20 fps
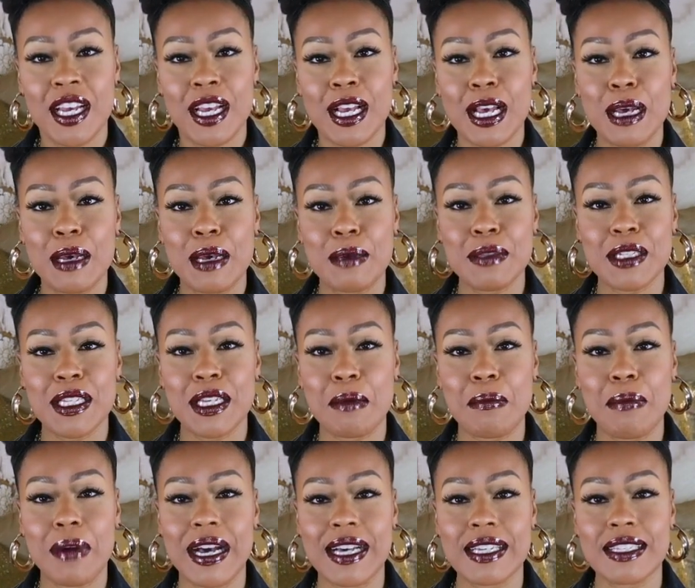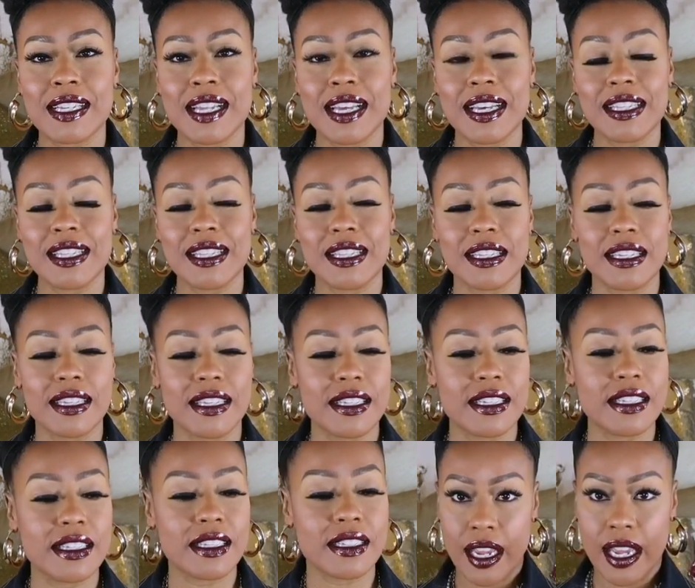Comes in a box like
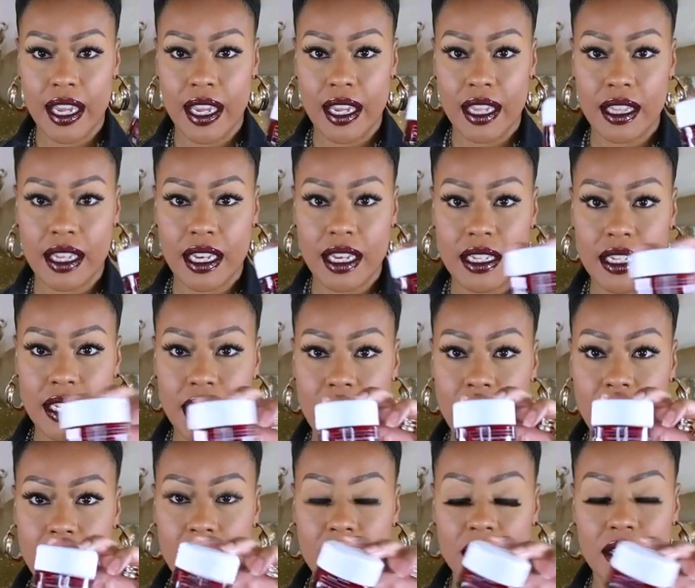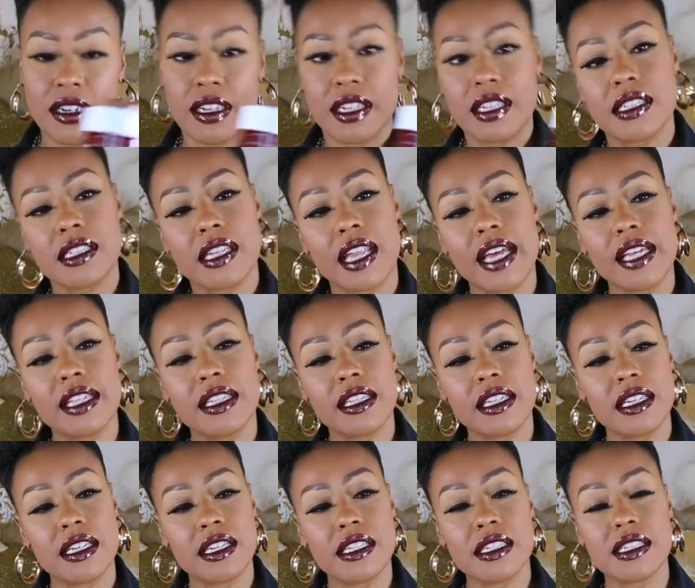this, and and the container is like
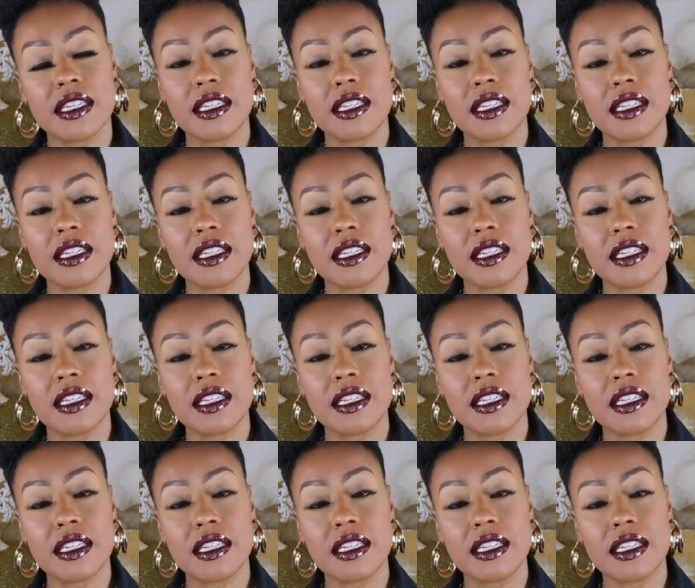this.